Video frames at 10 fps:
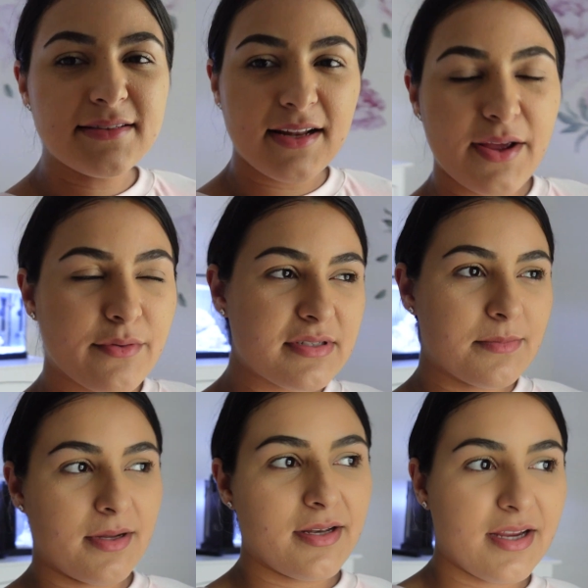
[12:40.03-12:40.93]
Today was
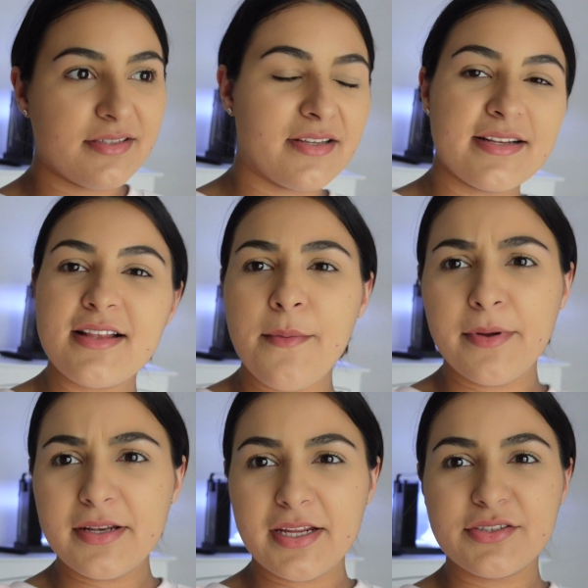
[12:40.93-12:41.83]
Monday. Today's not
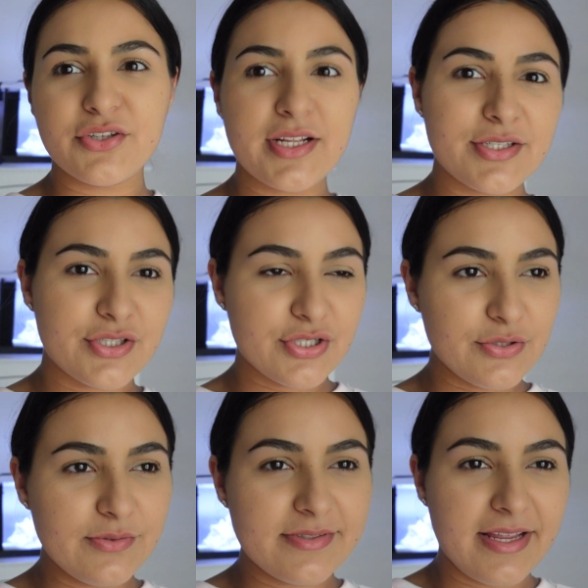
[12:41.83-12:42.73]
Monday. Today's
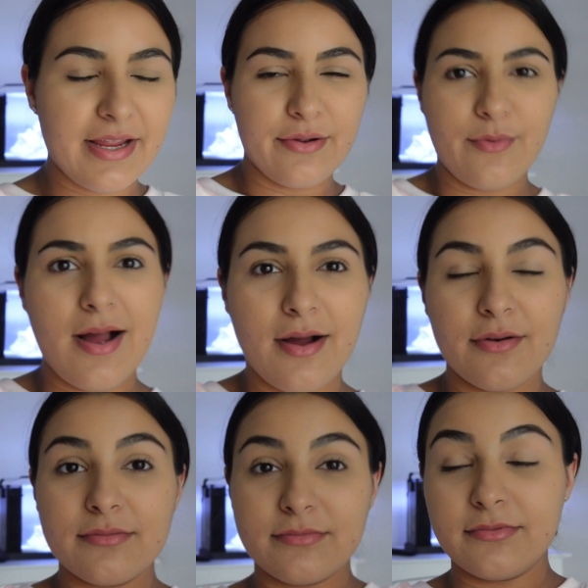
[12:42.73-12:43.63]
Tuesday.
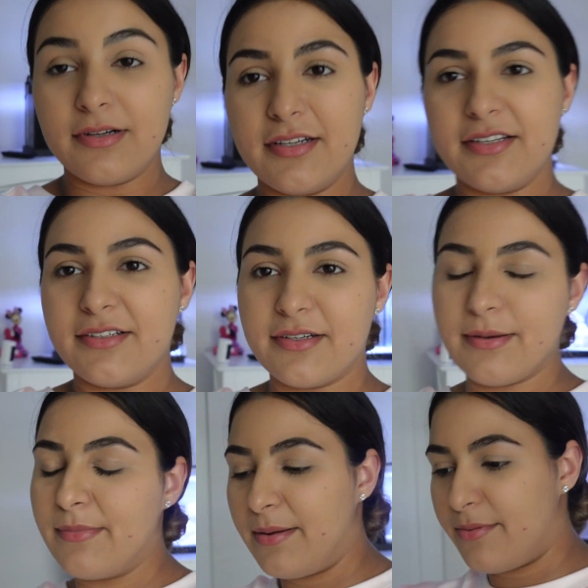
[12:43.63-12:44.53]
Wow. What? Uh,
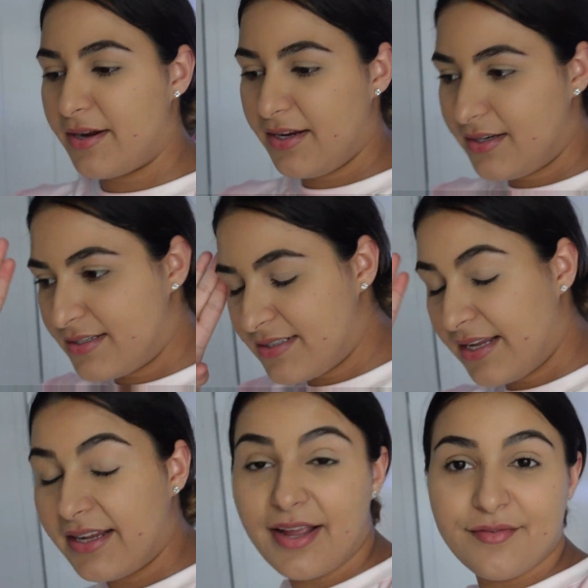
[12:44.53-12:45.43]
my brain is
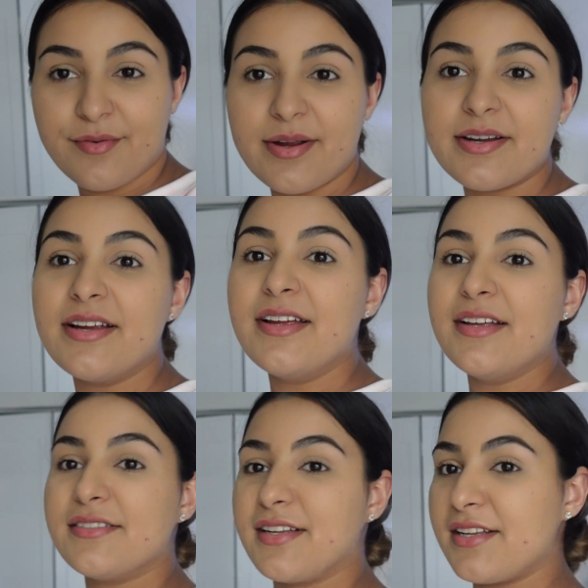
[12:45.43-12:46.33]
like everywhere.
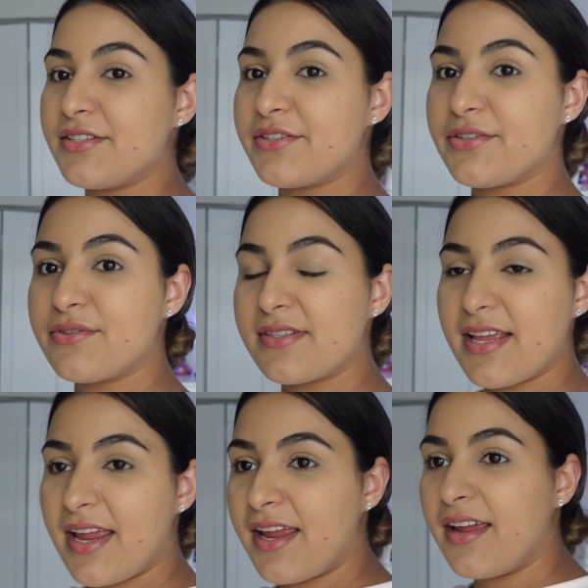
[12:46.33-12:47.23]
Today's
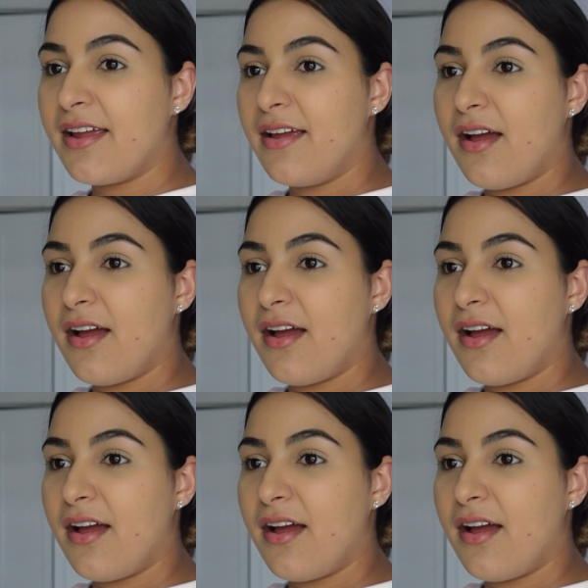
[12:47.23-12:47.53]
Tuesday.